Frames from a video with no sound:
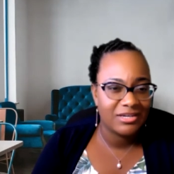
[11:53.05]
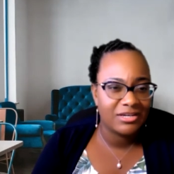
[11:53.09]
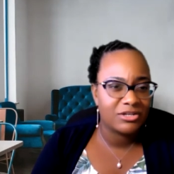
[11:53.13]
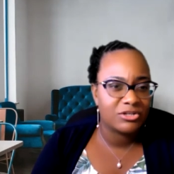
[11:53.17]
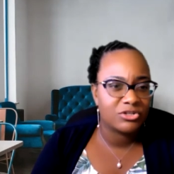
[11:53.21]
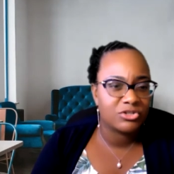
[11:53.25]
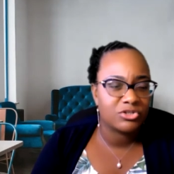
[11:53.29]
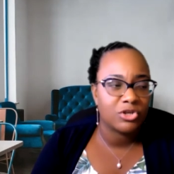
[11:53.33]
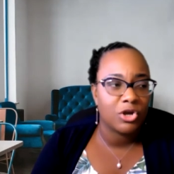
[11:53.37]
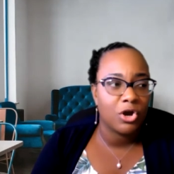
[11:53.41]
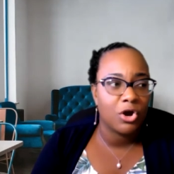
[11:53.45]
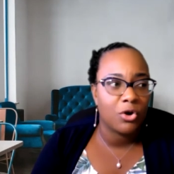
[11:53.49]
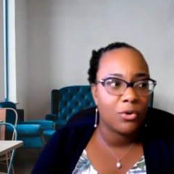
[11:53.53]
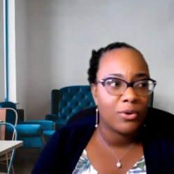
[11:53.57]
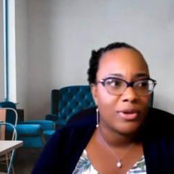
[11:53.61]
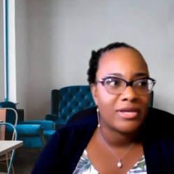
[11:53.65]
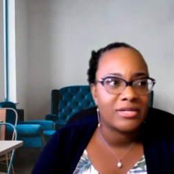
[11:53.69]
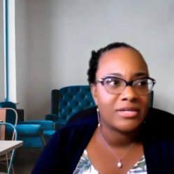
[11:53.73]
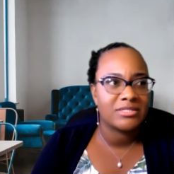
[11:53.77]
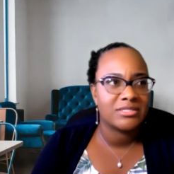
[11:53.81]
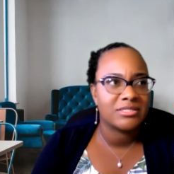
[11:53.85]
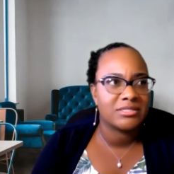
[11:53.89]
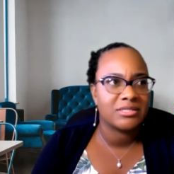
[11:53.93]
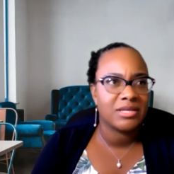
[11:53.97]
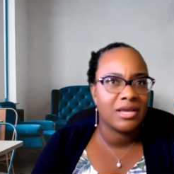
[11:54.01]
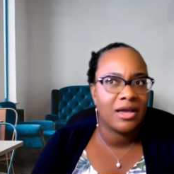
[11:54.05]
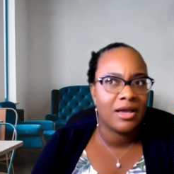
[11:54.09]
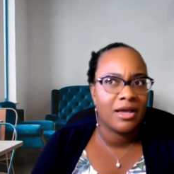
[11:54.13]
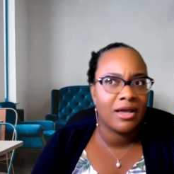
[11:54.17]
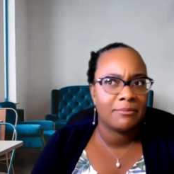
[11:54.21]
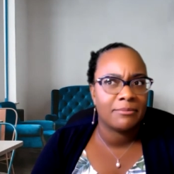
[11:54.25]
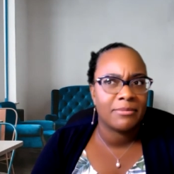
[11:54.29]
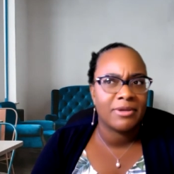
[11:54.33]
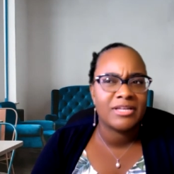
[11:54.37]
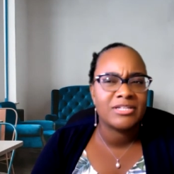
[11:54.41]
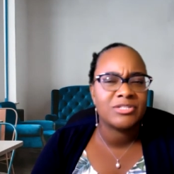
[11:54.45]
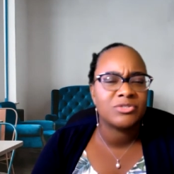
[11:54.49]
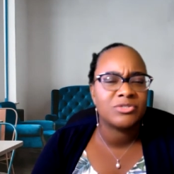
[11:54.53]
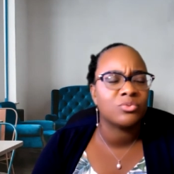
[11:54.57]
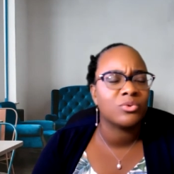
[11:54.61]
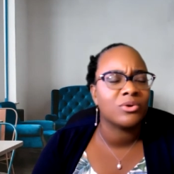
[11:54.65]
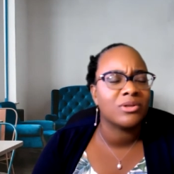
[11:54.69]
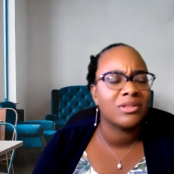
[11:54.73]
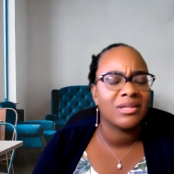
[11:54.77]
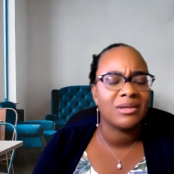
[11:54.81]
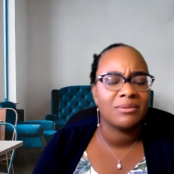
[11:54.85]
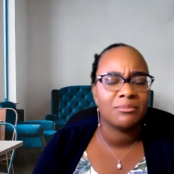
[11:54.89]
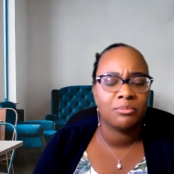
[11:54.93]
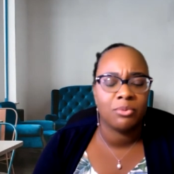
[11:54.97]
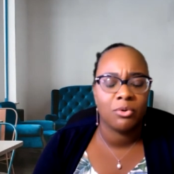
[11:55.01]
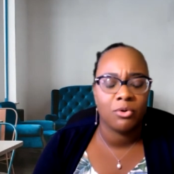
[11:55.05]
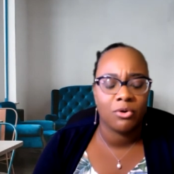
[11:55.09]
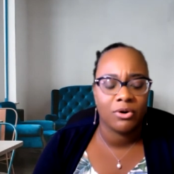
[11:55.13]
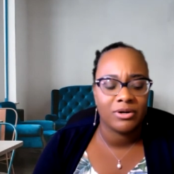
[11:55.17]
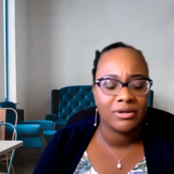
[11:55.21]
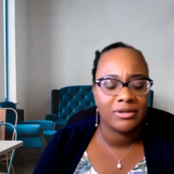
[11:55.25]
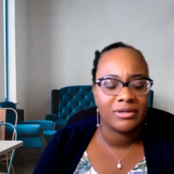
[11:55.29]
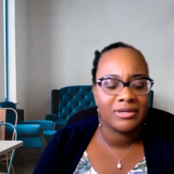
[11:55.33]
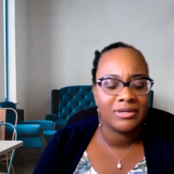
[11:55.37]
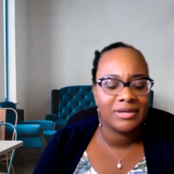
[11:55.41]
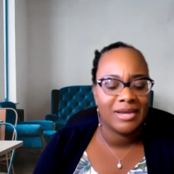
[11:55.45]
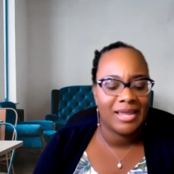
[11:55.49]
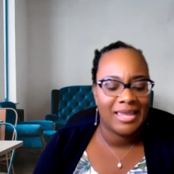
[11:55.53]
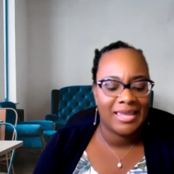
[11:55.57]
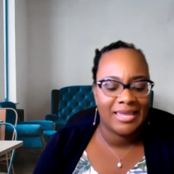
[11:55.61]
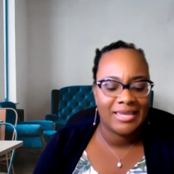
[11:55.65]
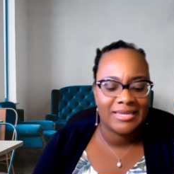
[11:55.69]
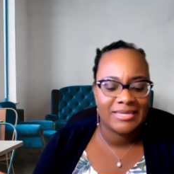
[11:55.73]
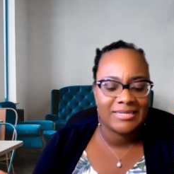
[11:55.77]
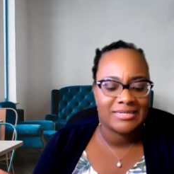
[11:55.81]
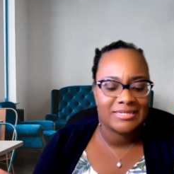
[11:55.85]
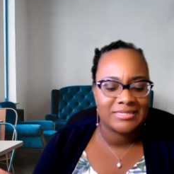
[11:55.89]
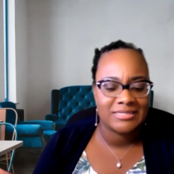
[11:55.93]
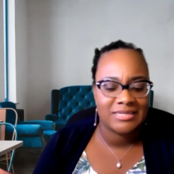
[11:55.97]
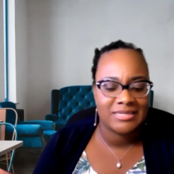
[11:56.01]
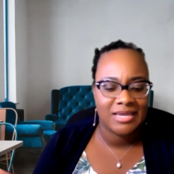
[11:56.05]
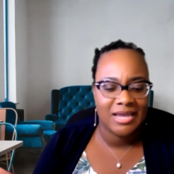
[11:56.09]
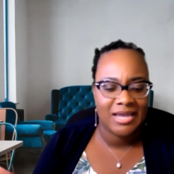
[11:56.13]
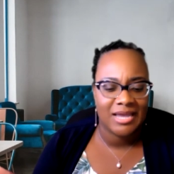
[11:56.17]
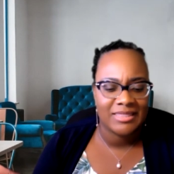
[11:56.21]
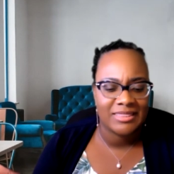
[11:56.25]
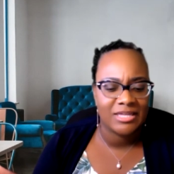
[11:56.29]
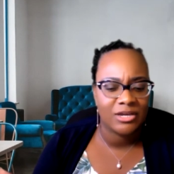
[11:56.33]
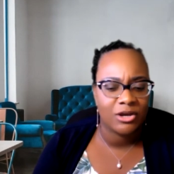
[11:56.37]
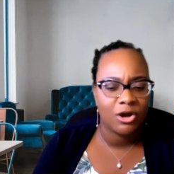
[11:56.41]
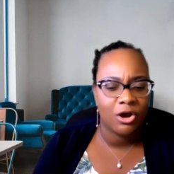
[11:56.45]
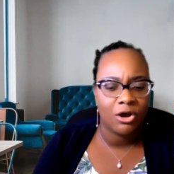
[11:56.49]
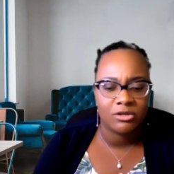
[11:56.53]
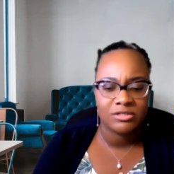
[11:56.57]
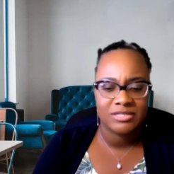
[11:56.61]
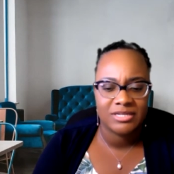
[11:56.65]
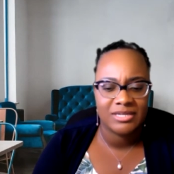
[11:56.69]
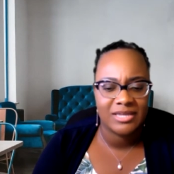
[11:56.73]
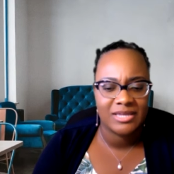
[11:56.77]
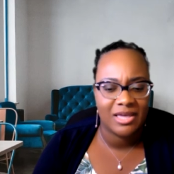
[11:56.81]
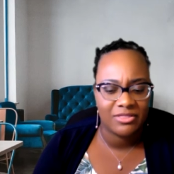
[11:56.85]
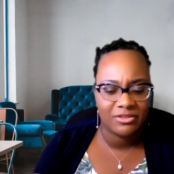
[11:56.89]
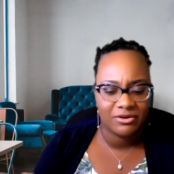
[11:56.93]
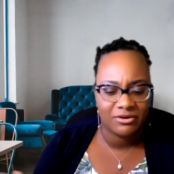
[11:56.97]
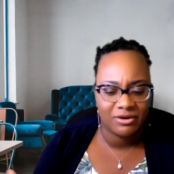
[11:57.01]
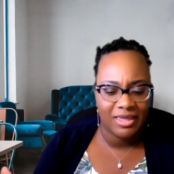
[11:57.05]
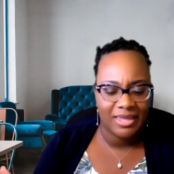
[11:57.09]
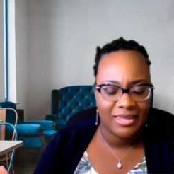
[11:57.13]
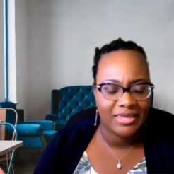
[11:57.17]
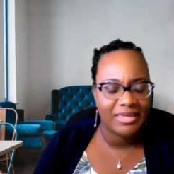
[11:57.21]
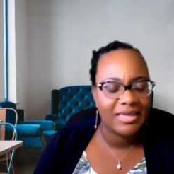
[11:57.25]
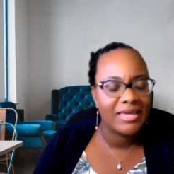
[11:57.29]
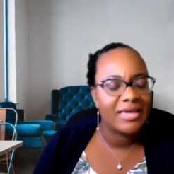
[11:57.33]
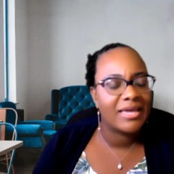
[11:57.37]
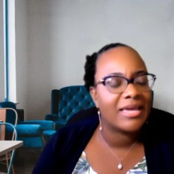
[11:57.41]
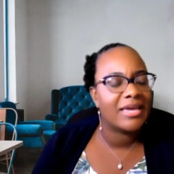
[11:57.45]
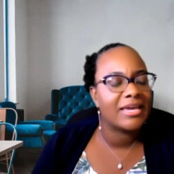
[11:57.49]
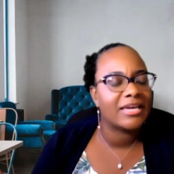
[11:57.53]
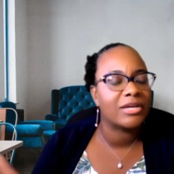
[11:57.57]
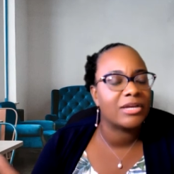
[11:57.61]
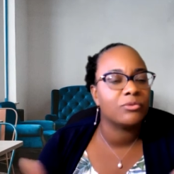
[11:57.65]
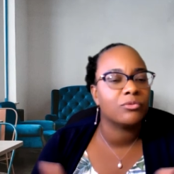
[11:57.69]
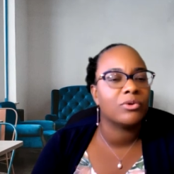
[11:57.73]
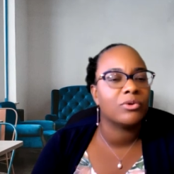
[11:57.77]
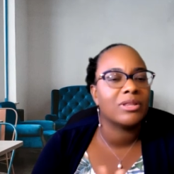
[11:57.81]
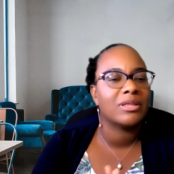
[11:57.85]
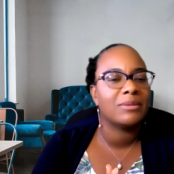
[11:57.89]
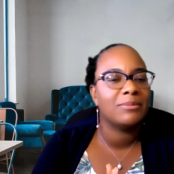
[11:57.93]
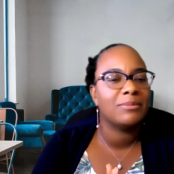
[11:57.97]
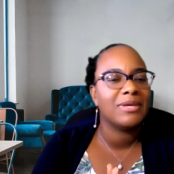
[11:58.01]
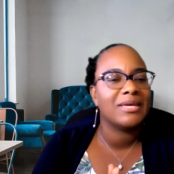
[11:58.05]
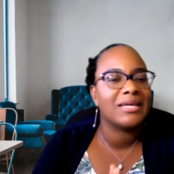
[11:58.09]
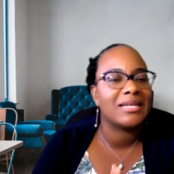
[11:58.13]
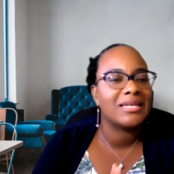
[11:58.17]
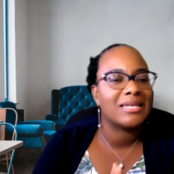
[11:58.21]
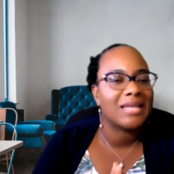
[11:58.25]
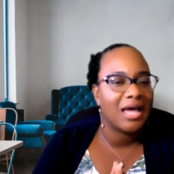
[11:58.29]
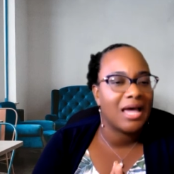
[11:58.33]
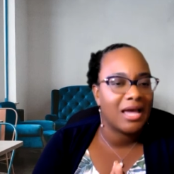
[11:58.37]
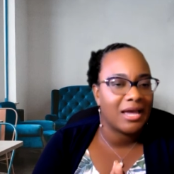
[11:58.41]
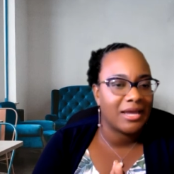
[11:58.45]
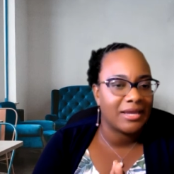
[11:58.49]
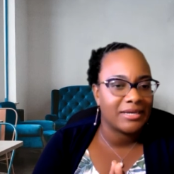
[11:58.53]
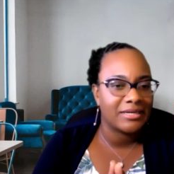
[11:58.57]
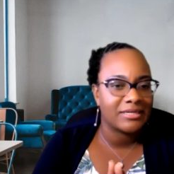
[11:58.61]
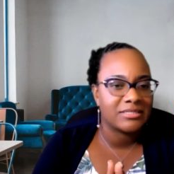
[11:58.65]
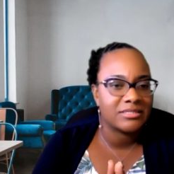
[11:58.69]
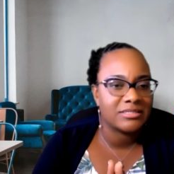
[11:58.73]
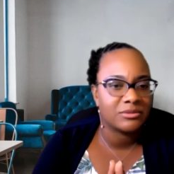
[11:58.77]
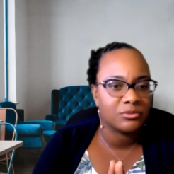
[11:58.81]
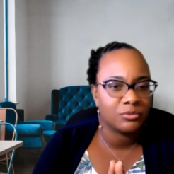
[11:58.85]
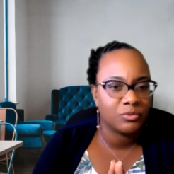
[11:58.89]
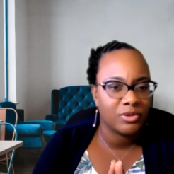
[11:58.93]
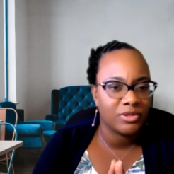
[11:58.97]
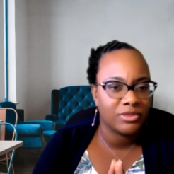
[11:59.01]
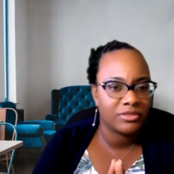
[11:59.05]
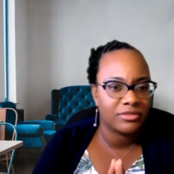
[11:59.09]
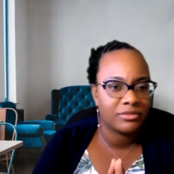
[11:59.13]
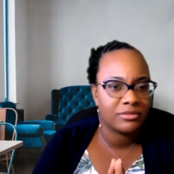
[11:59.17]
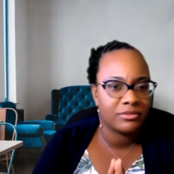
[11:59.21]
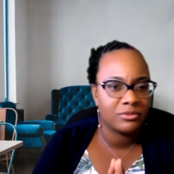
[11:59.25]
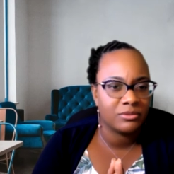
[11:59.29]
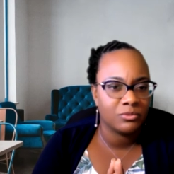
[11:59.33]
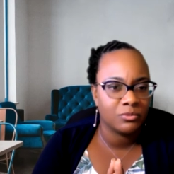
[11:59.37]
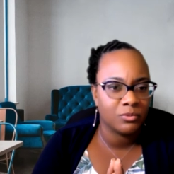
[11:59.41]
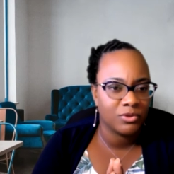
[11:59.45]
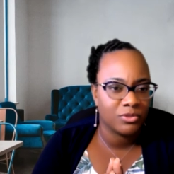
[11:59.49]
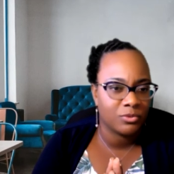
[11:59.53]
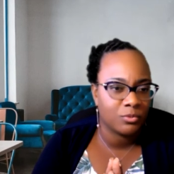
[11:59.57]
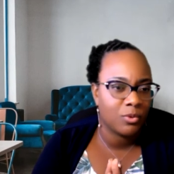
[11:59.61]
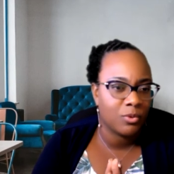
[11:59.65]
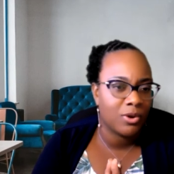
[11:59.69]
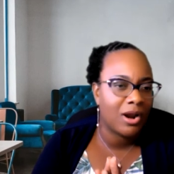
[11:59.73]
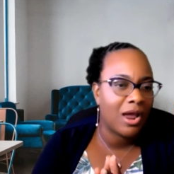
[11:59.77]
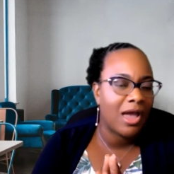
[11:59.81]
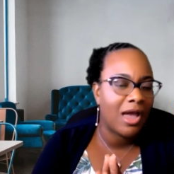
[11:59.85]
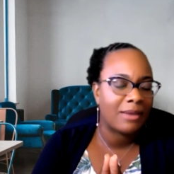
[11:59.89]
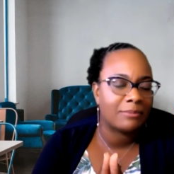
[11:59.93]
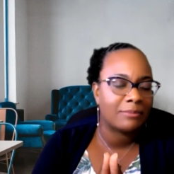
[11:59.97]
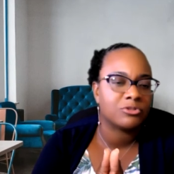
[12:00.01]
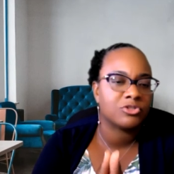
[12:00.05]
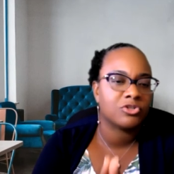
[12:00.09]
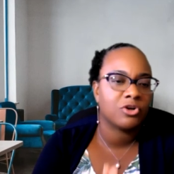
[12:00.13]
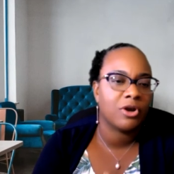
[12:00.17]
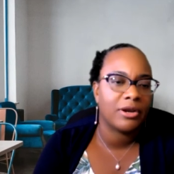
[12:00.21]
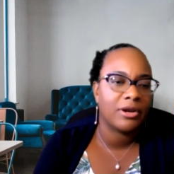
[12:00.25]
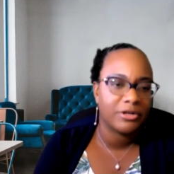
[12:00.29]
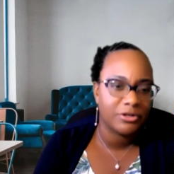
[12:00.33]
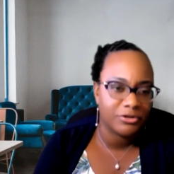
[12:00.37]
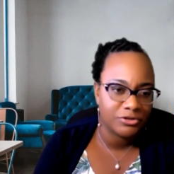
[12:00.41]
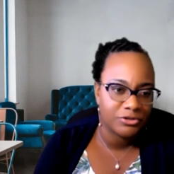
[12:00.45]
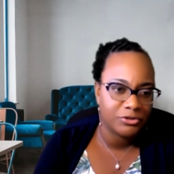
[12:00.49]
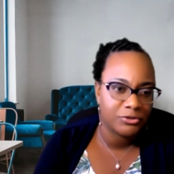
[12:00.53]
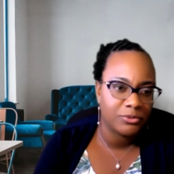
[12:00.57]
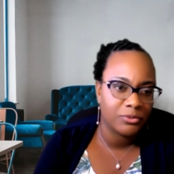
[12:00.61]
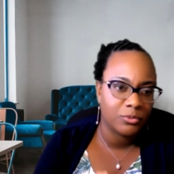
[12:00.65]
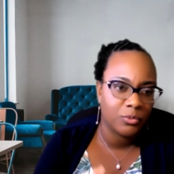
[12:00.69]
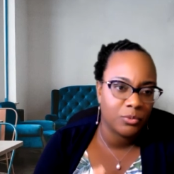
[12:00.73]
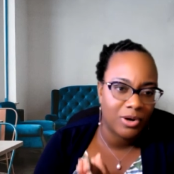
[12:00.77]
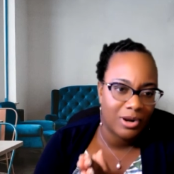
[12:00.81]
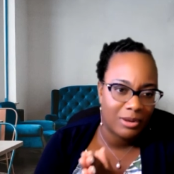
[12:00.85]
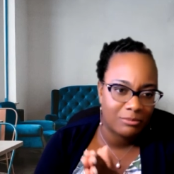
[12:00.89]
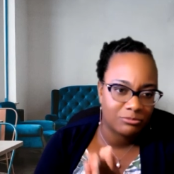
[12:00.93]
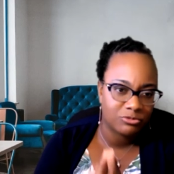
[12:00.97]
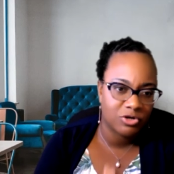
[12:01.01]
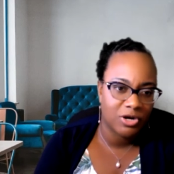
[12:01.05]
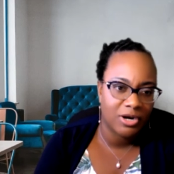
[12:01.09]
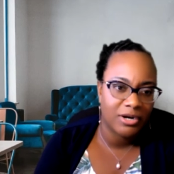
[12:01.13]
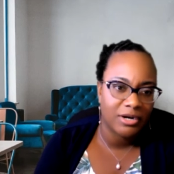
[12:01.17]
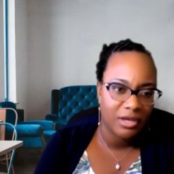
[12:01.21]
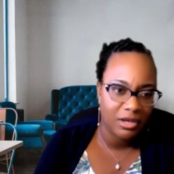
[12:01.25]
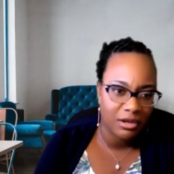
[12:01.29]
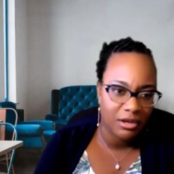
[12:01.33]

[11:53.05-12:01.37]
So it's really important. And I think altogether, like, it can really be aligned with what I'm trying to do and what I'm trying to